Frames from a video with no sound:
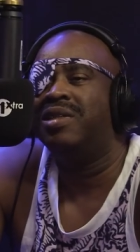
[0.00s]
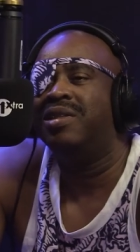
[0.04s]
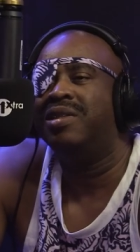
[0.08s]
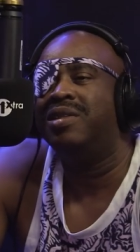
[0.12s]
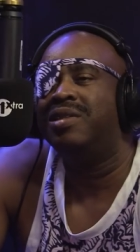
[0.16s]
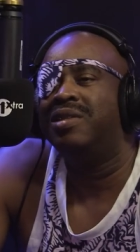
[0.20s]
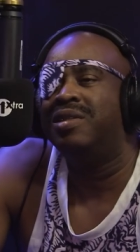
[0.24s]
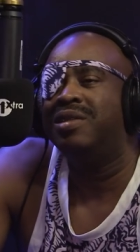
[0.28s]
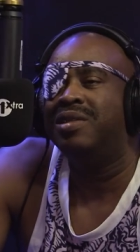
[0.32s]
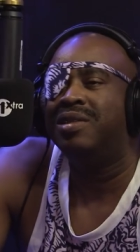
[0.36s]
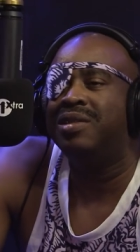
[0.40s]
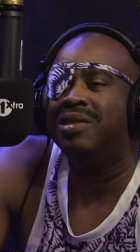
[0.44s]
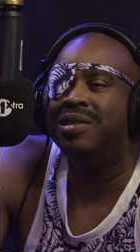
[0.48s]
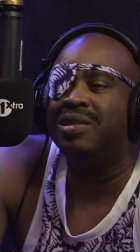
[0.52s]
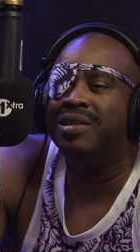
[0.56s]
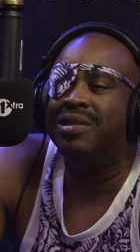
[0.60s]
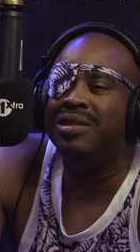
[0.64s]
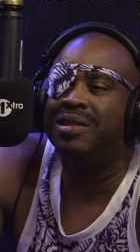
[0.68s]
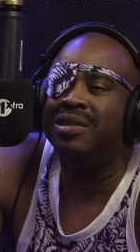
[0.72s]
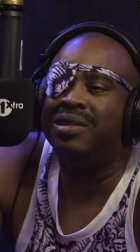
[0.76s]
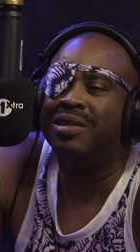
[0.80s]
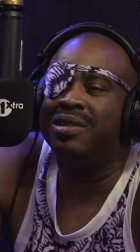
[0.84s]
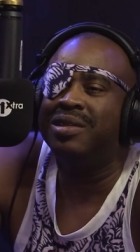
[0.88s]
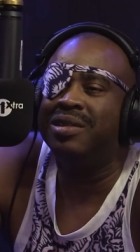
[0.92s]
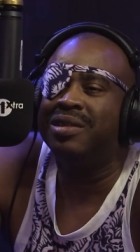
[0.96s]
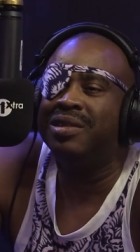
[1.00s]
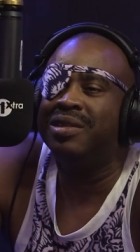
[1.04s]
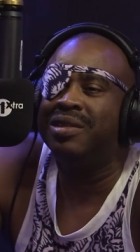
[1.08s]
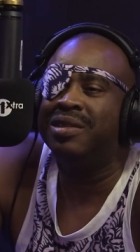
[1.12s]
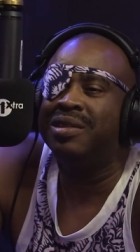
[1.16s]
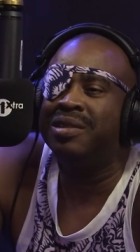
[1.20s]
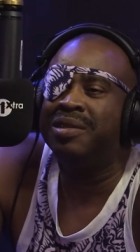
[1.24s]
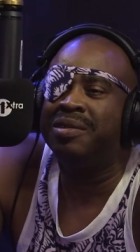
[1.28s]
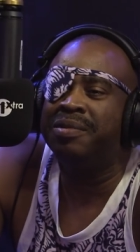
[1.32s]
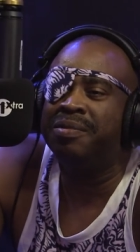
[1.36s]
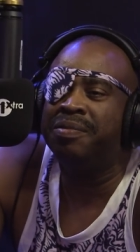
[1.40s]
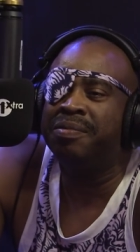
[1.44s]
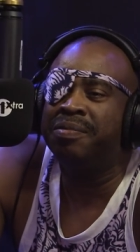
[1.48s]
And and how did you find
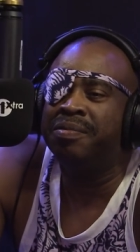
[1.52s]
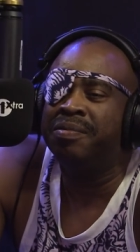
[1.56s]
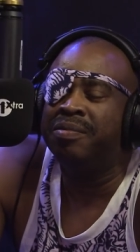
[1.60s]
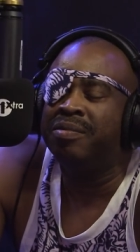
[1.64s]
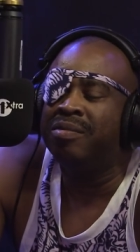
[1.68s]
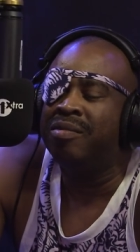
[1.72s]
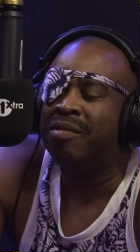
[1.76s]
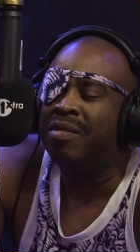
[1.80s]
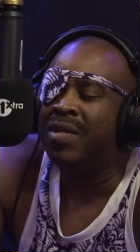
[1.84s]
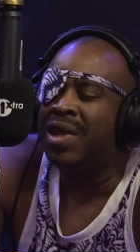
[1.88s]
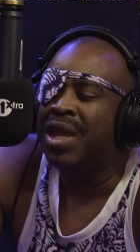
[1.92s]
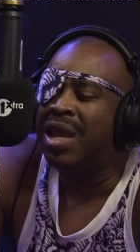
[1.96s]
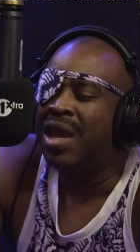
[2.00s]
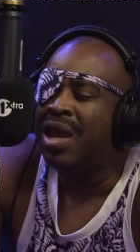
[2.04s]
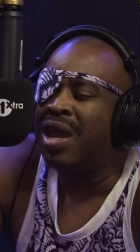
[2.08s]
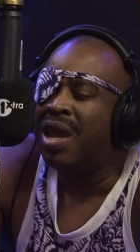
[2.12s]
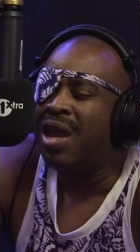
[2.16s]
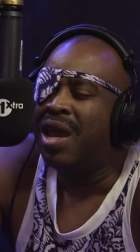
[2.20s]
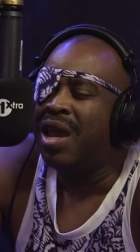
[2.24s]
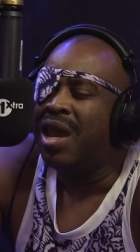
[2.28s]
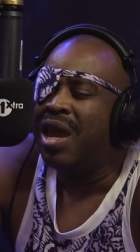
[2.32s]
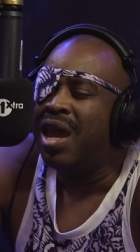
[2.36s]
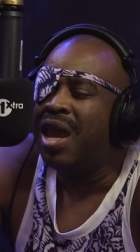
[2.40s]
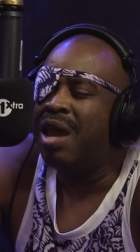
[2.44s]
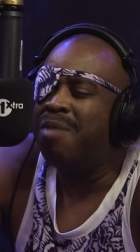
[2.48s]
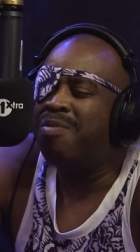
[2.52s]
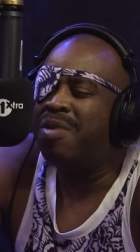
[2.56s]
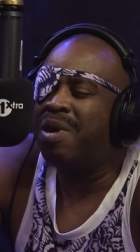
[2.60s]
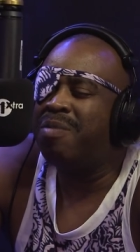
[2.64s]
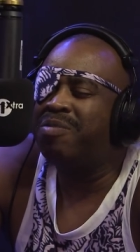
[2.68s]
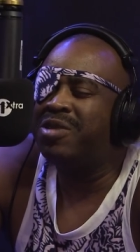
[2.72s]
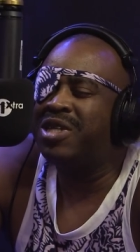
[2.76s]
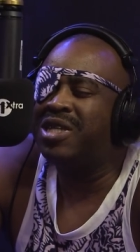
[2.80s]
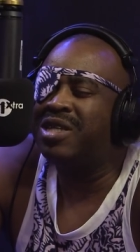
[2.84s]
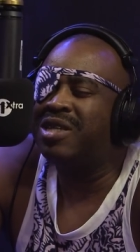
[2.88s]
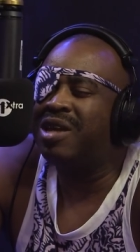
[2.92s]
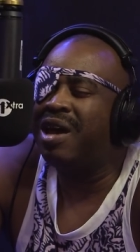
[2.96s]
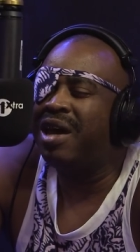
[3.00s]
hip hop? hip hop
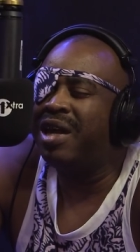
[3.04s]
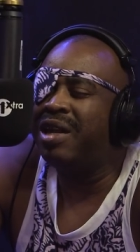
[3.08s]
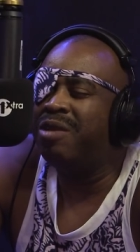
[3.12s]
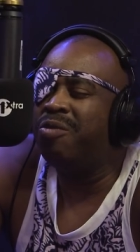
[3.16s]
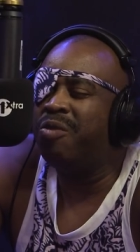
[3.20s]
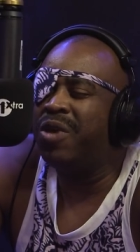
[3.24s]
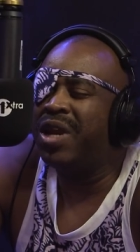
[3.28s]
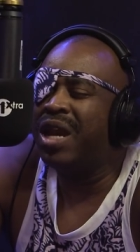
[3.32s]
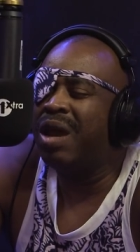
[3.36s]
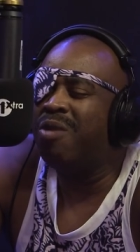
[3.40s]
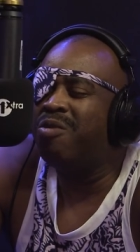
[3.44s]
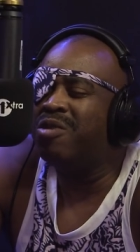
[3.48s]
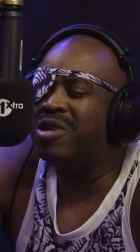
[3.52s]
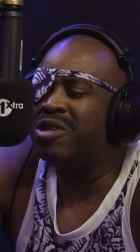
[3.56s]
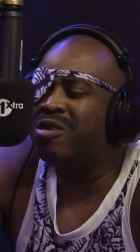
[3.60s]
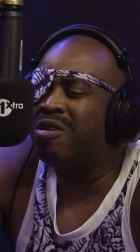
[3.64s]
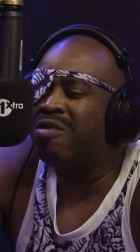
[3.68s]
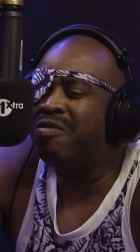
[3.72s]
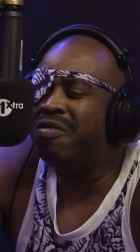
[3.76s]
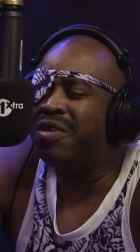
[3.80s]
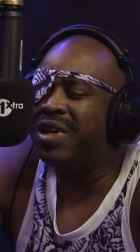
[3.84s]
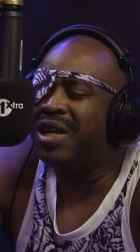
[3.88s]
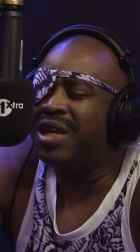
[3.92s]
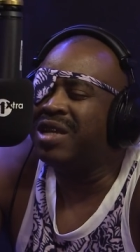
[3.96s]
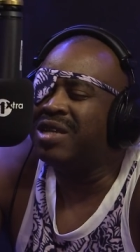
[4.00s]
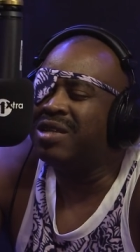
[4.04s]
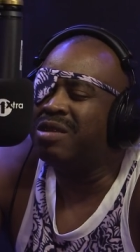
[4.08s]
started when I was over there.